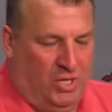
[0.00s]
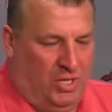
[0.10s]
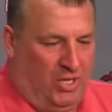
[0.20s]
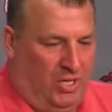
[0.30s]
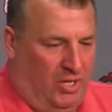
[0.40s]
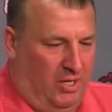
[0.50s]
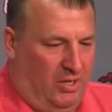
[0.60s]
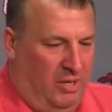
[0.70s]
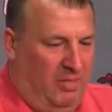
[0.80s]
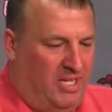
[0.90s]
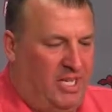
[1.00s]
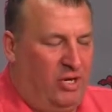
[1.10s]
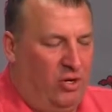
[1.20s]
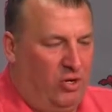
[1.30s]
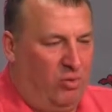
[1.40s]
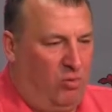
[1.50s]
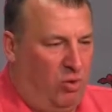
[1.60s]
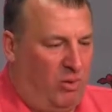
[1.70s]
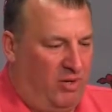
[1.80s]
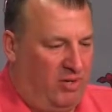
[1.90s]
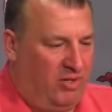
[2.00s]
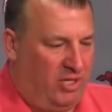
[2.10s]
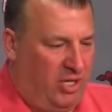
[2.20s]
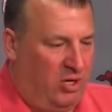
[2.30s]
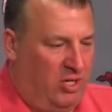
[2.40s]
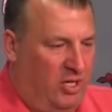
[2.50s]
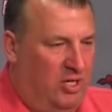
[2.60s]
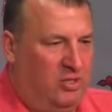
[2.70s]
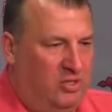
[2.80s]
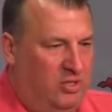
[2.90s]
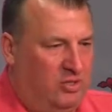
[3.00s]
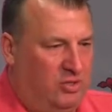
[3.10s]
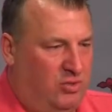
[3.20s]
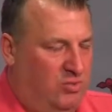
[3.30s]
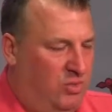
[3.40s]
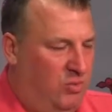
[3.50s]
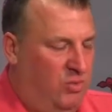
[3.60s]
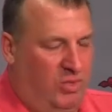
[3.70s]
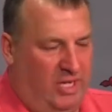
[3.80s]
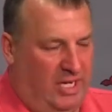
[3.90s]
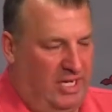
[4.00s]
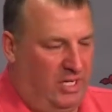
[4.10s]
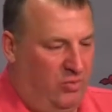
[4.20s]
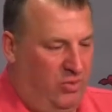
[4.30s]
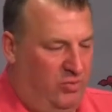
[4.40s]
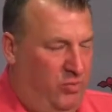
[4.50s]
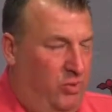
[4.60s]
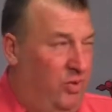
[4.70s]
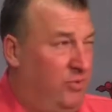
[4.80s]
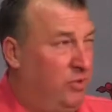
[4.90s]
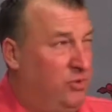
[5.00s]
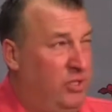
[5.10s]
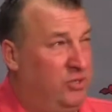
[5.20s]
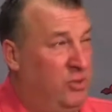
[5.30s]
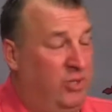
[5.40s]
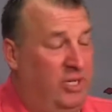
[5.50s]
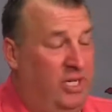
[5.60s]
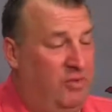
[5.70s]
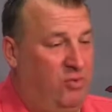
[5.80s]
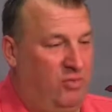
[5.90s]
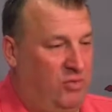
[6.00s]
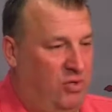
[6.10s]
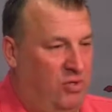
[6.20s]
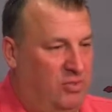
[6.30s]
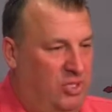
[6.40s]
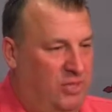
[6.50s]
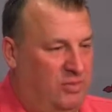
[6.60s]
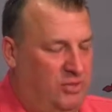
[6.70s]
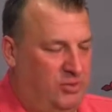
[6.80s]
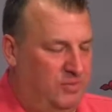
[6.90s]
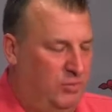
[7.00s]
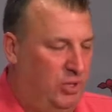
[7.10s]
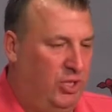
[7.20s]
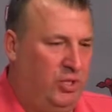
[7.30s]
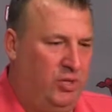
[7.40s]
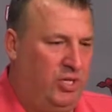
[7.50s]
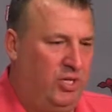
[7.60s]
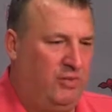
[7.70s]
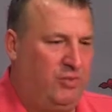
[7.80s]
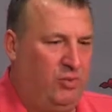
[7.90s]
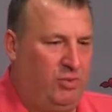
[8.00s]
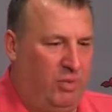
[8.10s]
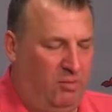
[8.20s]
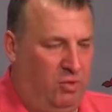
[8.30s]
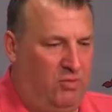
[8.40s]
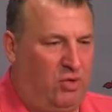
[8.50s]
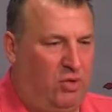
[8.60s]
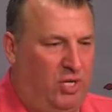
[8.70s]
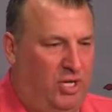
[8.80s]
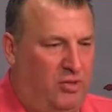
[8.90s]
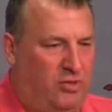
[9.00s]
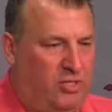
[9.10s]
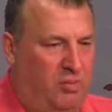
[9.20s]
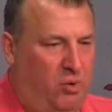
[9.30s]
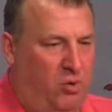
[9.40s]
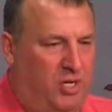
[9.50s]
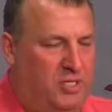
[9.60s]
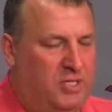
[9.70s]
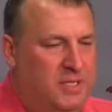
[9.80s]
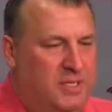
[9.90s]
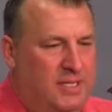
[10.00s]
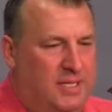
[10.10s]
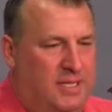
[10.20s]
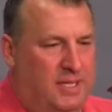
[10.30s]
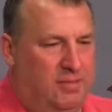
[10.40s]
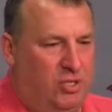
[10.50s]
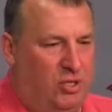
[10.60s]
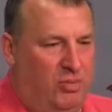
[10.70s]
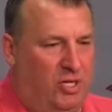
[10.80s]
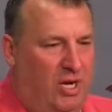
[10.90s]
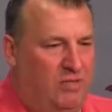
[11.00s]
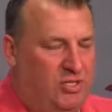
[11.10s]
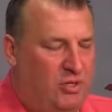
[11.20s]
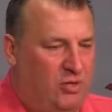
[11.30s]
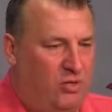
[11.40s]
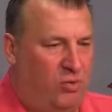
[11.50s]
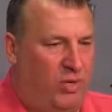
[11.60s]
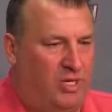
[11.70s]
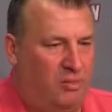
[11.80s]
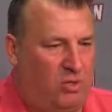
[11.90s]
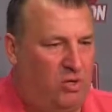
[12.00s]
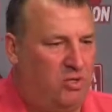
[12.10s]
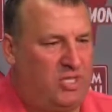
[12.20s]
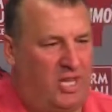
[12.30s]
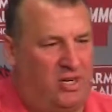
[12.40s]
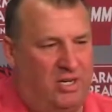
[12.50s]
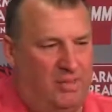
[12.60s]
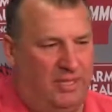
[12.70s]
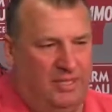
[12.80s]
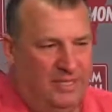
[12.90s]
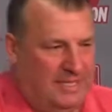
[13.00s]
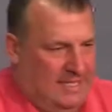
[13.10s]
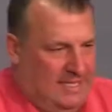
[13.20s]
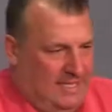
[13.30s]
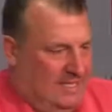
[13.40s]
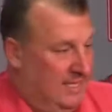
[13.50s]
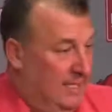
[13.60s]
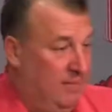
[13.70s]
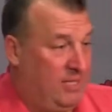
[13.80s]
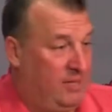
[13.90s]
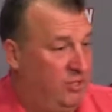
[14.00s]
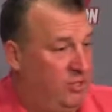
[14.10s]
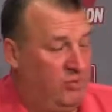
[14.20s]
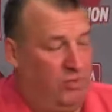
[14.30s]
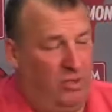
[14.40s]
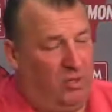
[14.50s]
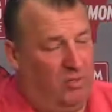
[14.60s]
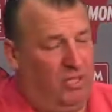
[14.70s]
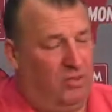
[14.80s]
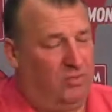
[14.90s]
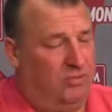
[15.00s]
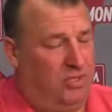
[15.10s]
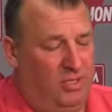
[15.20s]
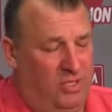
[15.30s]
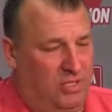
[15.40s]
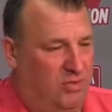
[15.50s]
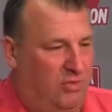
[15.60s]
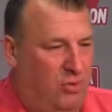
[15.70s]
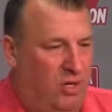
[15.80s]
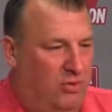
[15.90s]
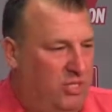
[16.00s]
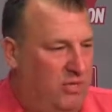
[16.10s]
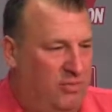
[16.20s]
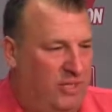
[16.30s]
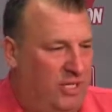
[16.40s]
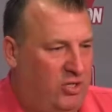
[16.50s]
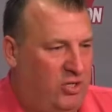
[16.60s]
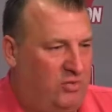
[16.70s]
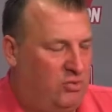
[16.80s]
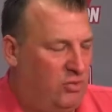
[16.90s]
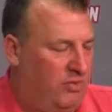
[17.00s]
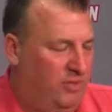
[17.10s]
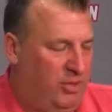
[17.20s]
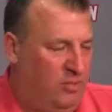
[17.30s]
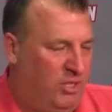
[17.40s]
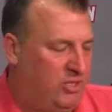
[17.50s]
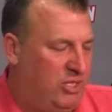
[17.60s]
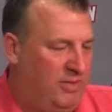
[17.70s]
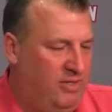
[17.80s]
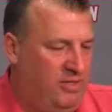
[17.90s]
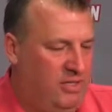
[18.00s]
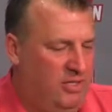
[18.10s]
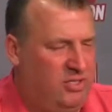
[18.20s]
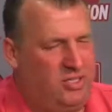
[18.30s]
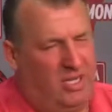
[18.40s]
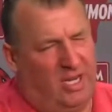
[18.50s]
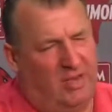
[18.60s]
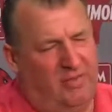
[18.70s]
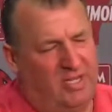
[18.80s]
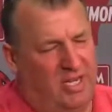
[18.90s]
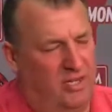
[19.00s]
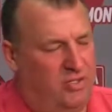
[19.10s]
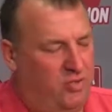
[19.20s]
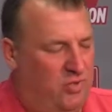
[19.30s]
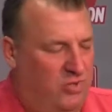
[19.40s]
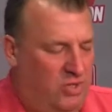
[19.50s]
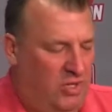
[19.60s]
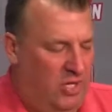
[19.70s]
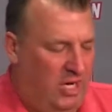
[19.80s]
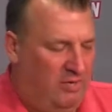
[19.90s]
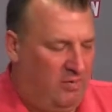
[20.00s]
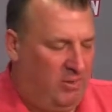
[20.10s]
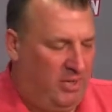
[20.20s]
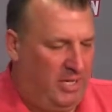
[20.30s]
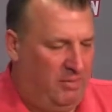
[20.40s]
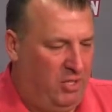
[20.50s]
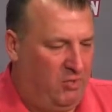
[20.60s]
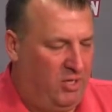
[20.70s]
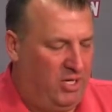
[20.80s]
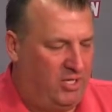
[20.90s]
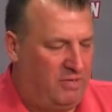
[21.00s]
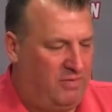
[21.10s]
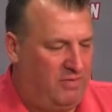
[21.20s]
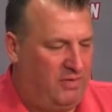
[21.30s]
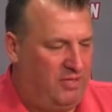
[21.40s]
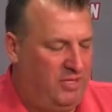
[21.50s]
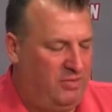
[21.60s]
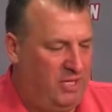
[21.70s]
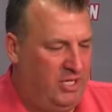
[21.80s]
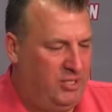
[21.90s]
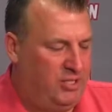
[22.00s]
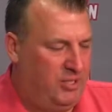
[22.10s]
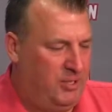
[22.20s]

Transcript: In the Big Ten, they're a little bit more prevalent than they are here. But when we got here, we went for a stretcher. We didn't have one for a long time. So really the only thing different, we bring them over early on Thursday mornings. It's a little bit obviously earlier wake-up call on Saturday, but the game time still, our meal is still 4 hours out from kickoff, so we'll have a meal about 7. This is at 11:10, so we'll have our pregame meal around that 7:15 range.